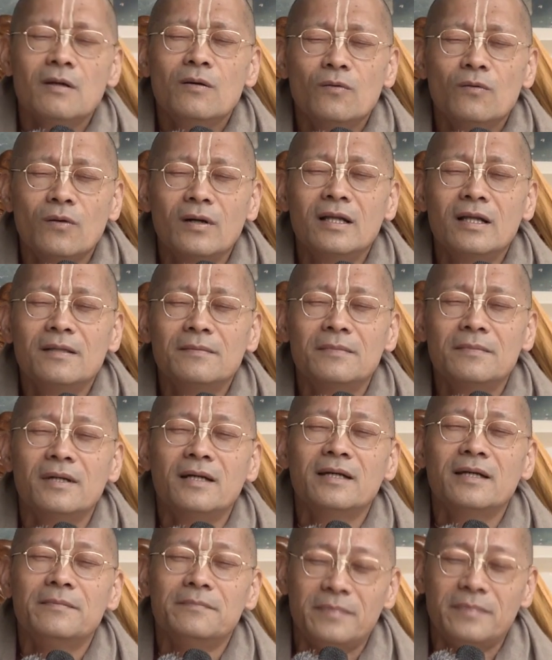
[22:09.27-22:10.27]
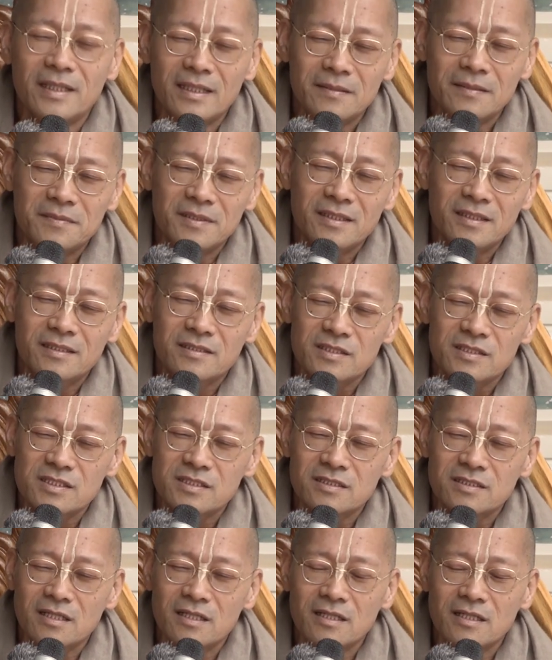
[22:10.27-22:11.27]
while my baby
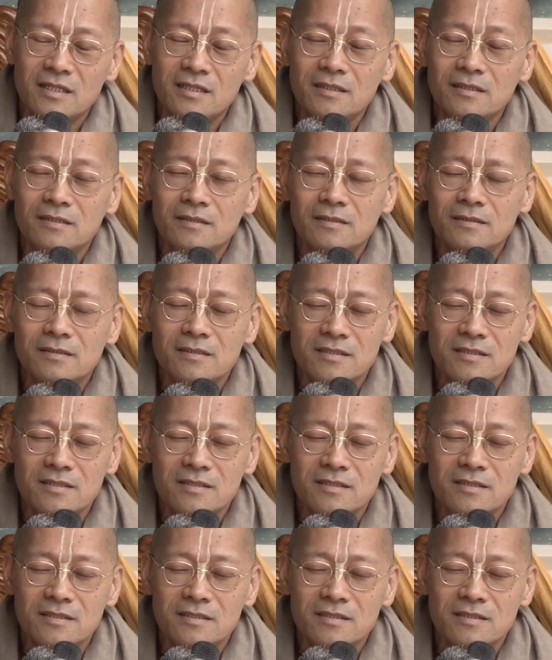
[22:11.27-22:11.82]
Krishna